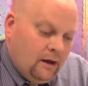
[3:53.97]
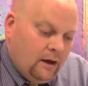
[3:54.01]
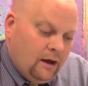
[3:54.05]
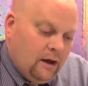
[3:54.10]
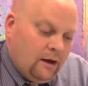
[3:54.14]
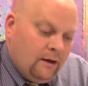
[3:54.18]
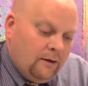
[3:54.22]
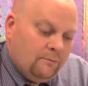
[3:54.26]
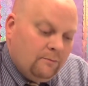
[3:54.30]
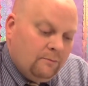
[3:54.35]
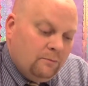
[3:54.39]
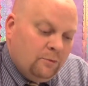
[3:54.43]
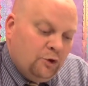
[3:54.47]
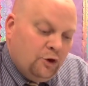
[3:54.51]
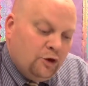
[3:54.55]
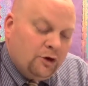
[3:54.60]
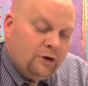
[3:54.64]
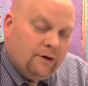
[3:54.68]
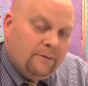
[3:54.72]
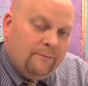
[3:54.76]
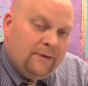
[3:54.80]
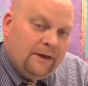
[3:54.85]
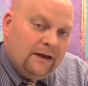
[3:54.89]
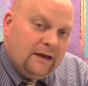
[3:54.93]
You're
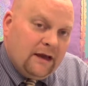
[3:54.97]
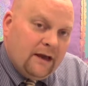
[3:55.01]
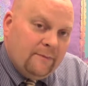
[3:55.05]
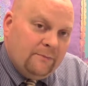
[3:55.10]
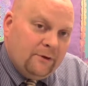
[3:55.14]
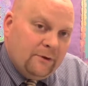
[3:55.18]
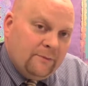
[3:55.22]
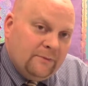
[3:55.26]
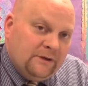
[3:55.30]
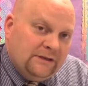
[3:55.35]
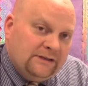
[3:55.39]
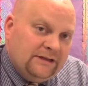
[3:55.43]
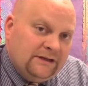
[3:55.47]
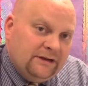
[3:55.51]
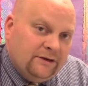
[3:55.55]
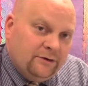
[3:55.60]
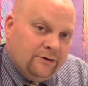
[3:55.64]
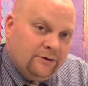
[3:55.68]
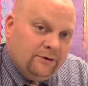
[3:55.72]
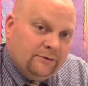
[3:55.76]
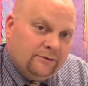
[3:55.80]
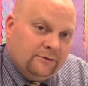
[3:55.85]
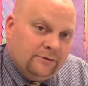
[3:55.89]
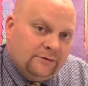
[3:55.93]
going to pick up your
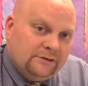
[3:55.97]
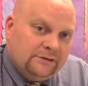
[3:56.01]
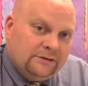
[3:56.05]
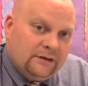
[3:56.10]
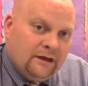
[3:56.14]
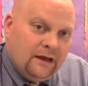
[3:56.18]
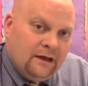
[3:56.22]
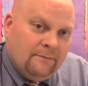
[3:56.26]
materials